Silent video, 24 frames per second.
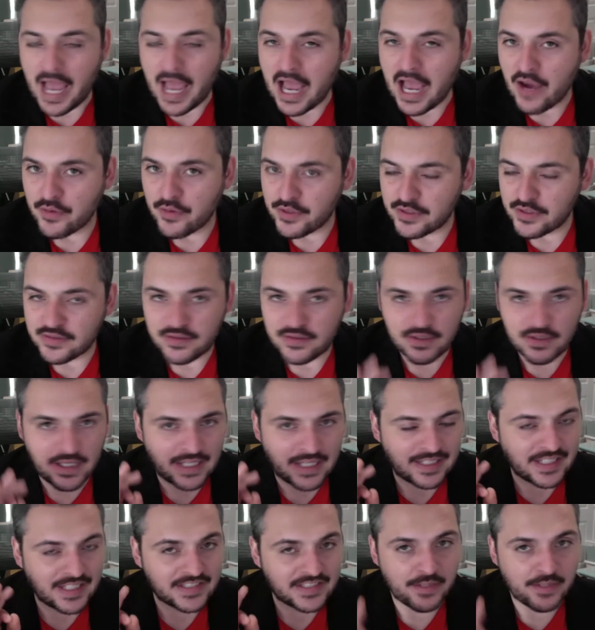audience,
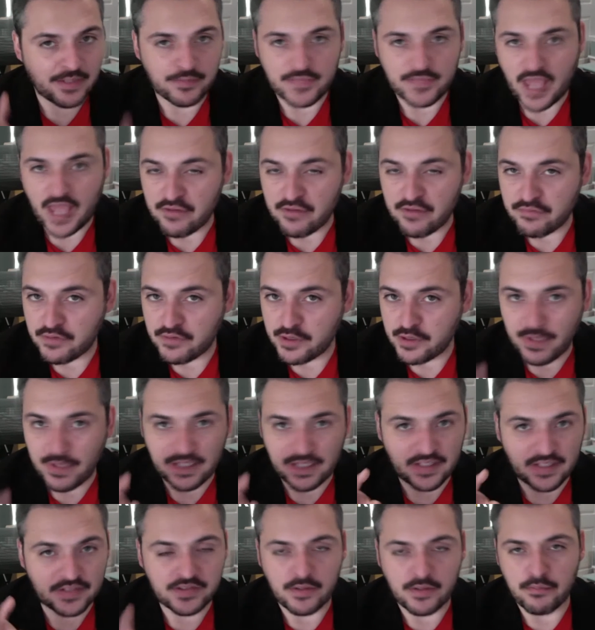and the same time frame,
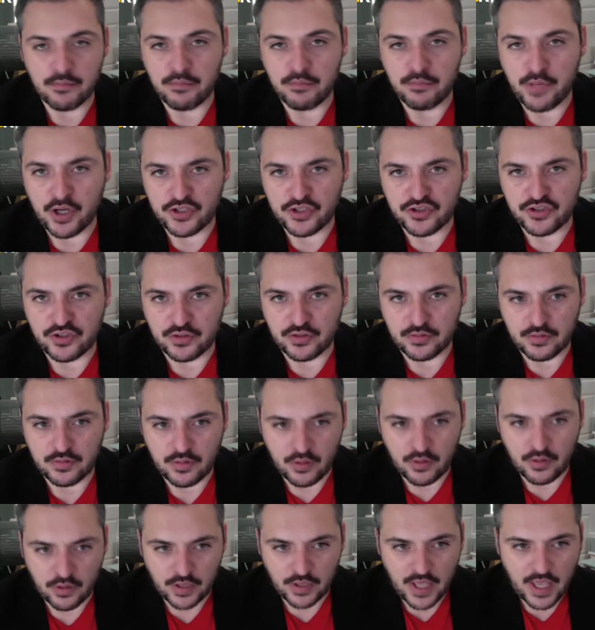and the same budget,
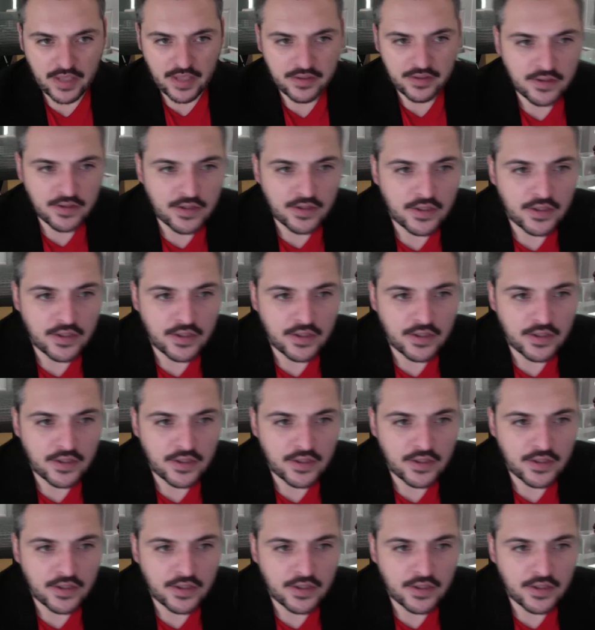okay?